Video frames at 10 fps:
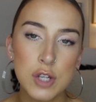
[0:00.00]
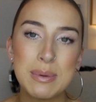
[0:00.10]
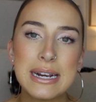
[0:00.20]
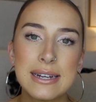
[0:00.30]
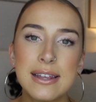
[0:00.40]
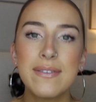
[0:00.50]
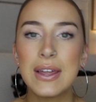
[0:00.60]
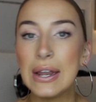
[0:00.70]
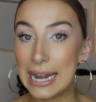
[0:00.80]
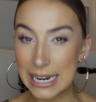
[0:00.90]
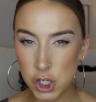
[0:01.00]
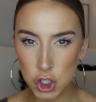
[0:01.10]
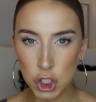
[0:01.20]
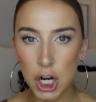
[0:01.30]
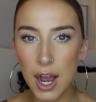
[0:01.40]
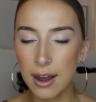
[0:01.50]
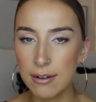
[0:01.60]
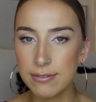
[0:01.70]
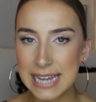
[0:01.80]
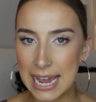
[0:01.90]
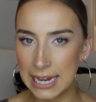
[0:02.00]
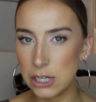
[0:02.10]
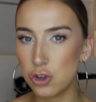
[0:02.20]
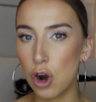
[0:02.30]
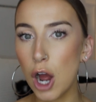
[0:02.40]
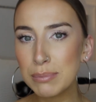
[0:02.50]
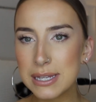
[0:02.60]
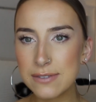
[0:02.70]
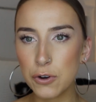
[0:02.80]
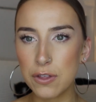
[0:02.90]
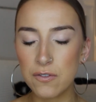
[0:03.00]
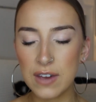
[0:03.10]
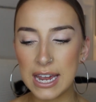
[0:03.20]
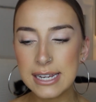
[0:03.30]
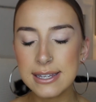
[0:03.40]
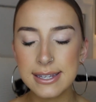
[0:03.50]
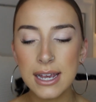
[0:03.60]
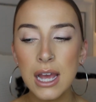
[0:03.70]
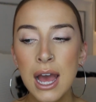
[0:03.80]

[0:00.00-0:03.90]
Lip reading: just because of the nature of tanning drops for the face.